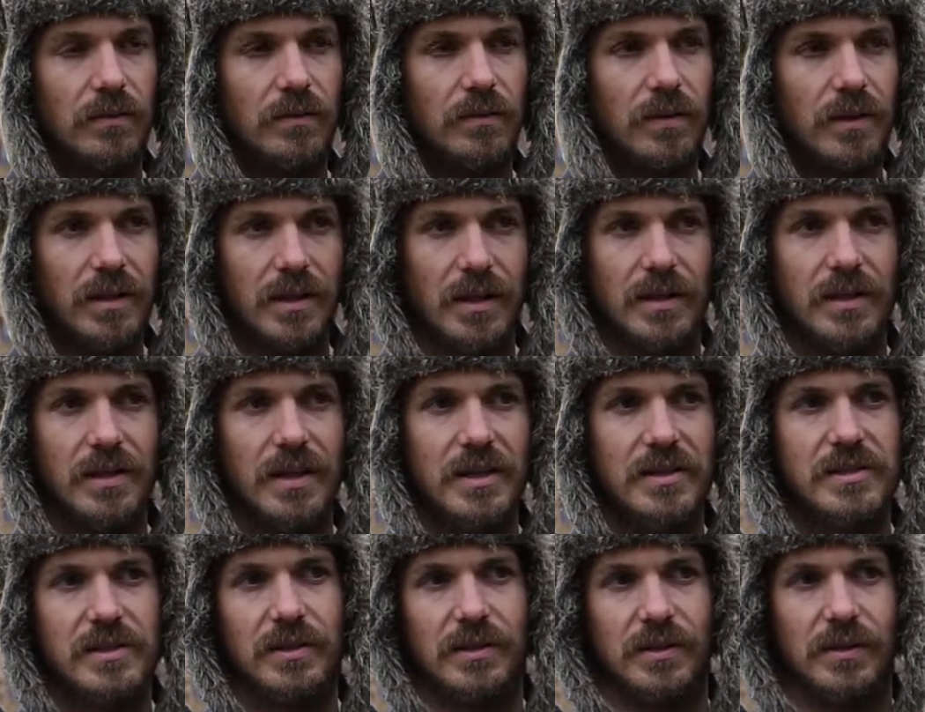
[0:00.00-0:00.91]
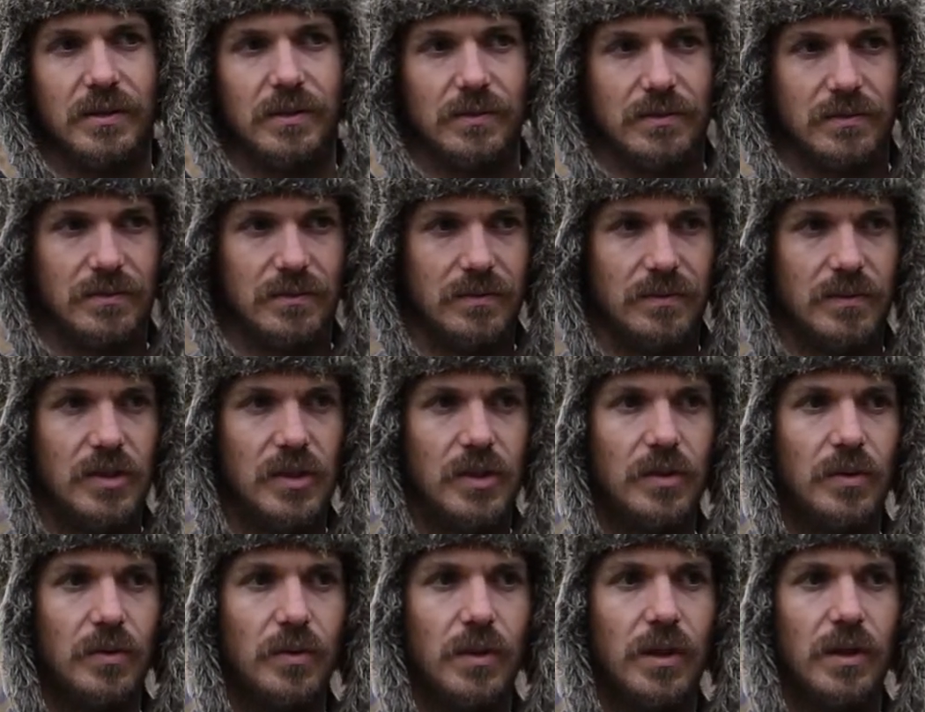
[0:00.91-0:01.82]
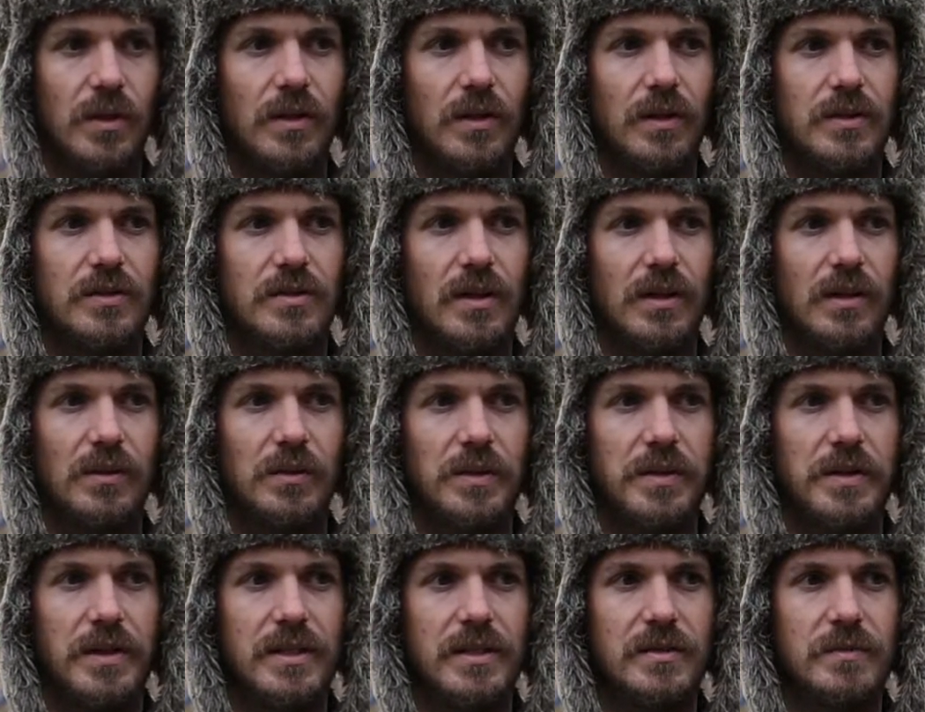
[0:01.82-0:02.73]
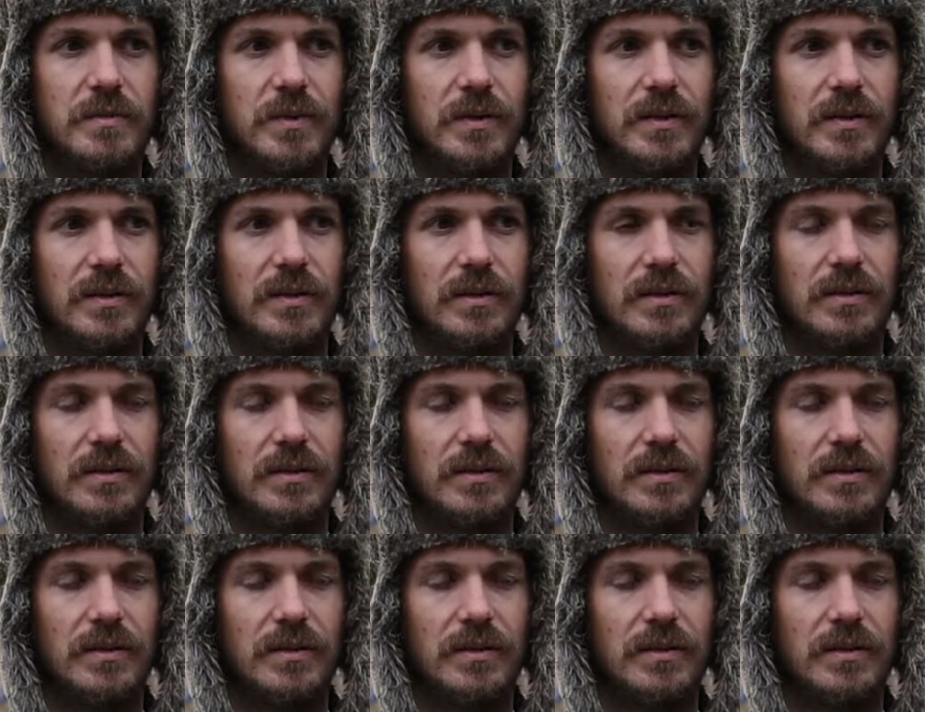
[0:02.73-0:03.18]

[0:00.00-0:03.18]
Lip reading: And I still, I struggle with this, but